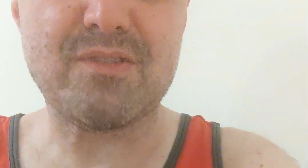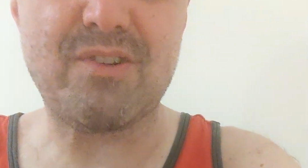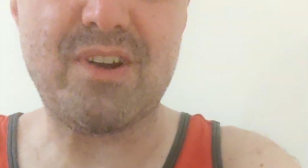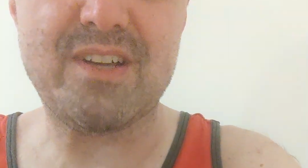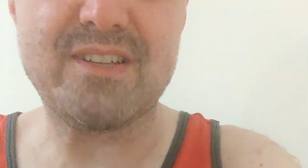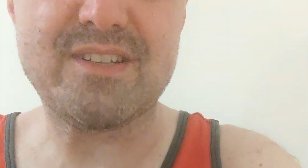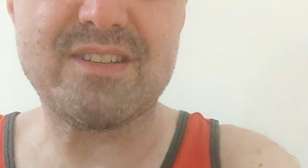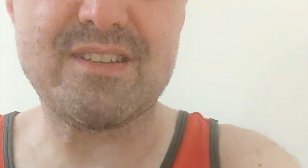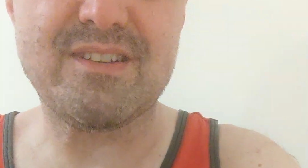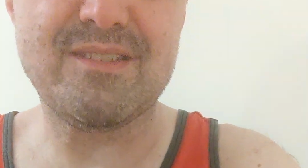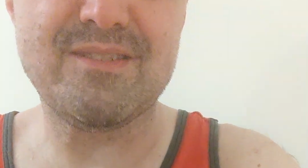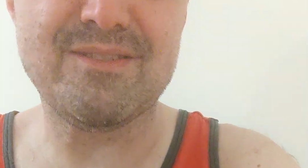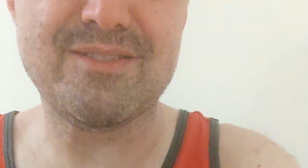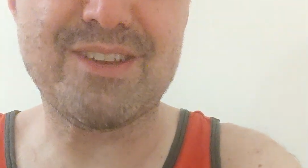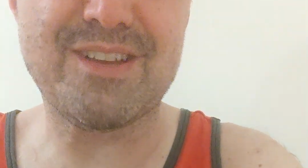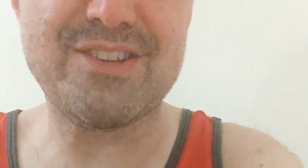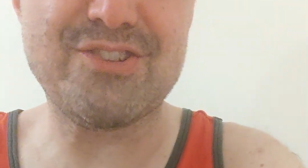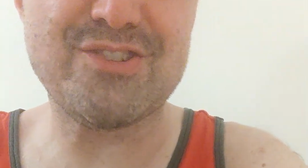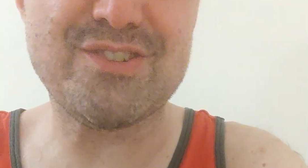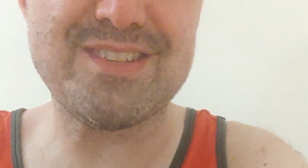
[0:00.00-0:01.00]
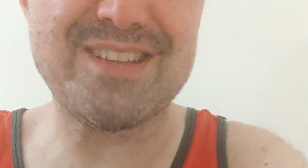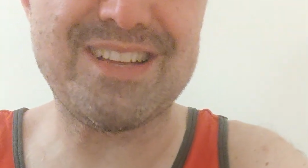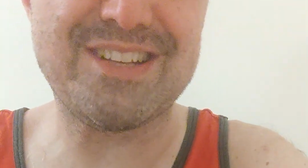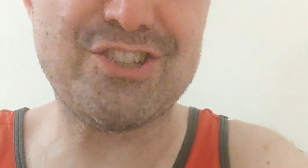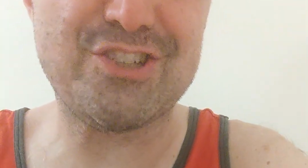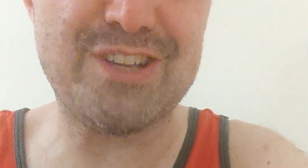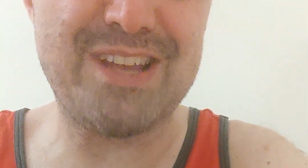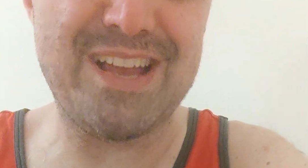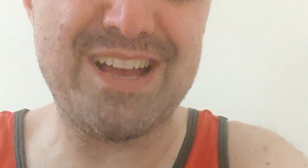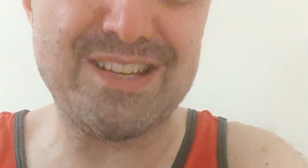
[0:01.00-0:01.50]
crossed, okay, just
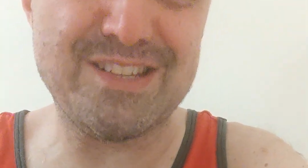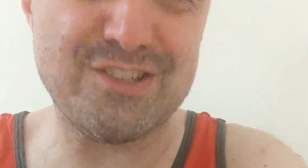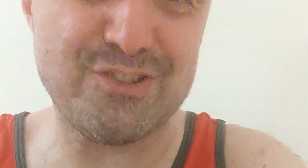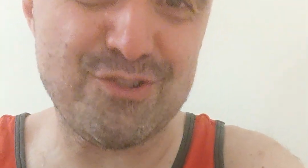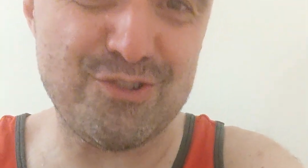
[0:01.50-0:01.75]
like she has.